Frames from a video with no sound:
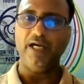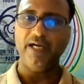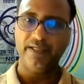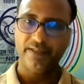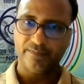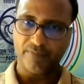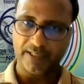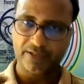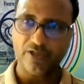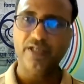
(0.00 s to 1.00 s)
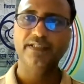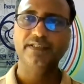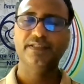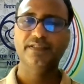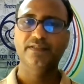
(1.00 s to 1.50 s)
and my
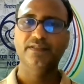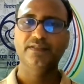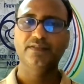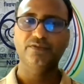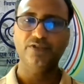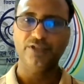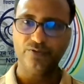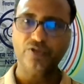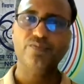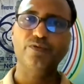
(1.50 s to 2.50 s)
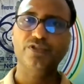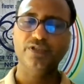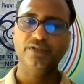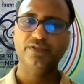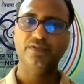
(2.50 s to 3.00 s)
colleagues, the resource
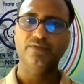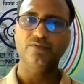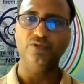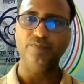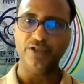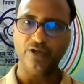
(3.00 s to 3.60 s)
persons, will be